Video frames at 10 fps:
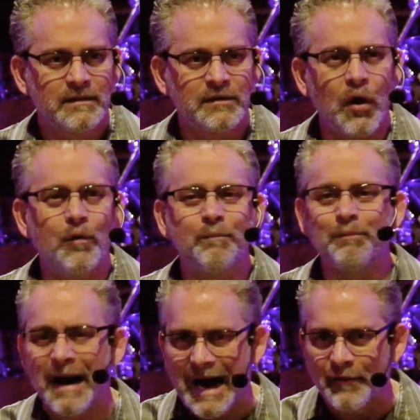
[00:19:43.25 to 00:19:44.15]
Don't
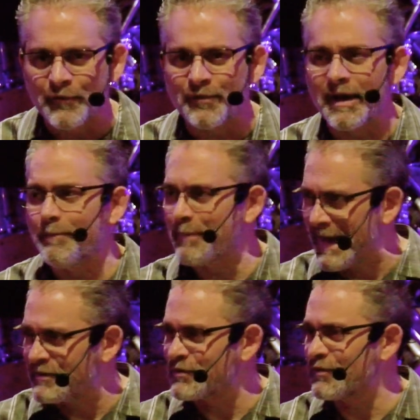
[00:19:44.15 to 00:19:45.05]
bother them,
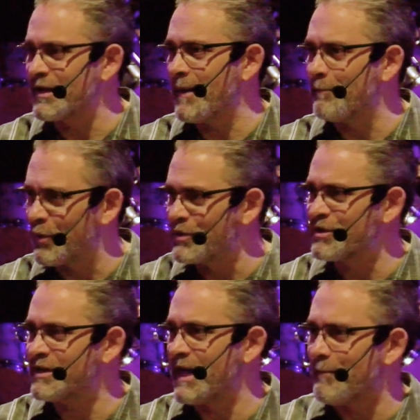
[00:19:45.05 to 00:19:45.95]
pester them,
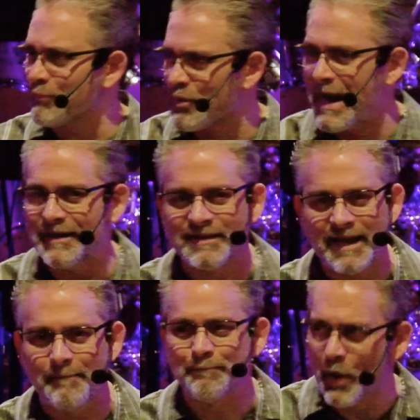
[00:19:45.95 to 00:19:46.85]
push them, prod
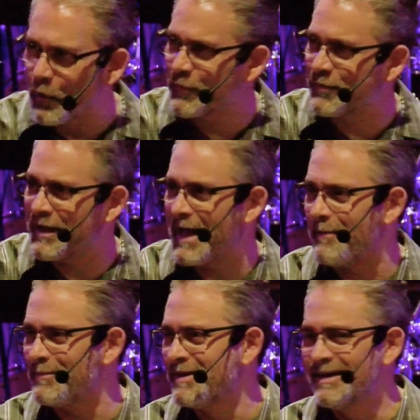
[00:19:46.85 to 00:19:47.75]
them, poke
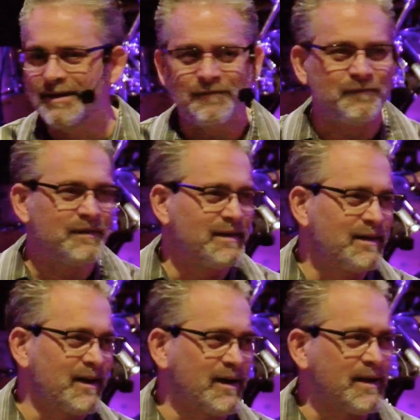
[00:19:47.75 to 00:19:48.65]
them,
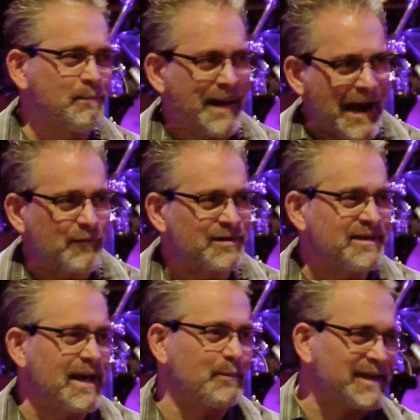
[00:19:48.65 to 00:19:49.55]
embarrass
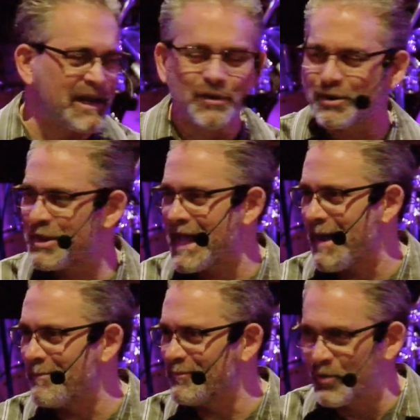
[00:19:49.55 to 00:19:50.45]
them, guilt
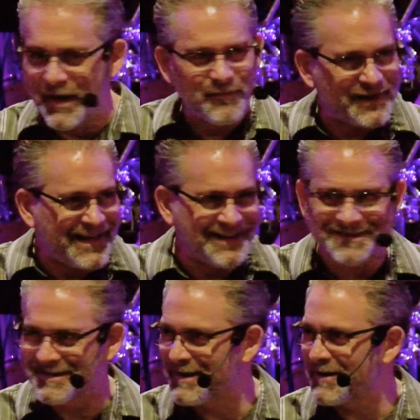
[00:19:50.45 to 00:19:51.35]
them, whatever it
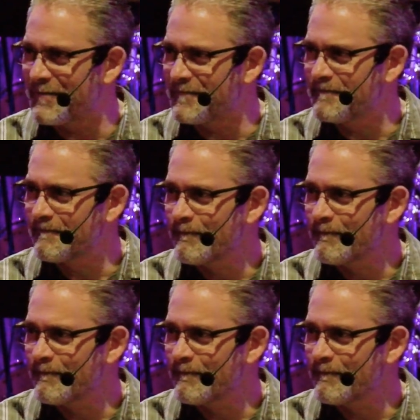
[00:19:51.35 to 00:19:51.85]
is, you know?